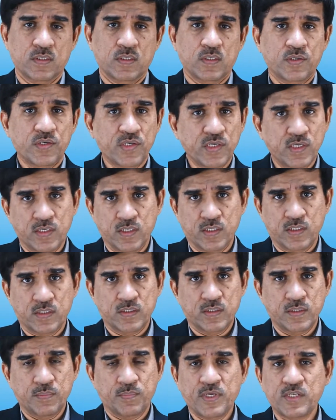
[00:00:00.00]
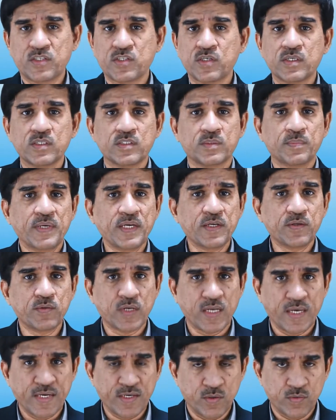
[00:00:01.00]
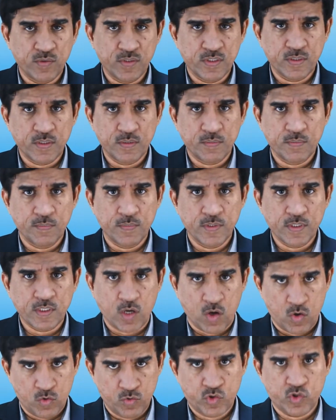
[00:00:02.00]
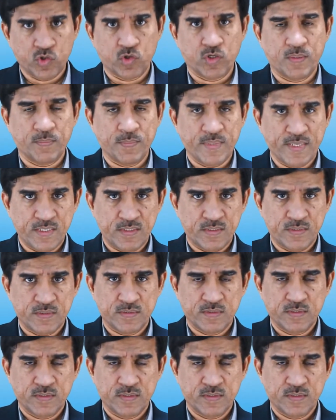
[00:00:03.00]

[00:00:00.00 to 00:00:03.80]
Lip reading: Here, the patient is made to lie down in a couch or a bed,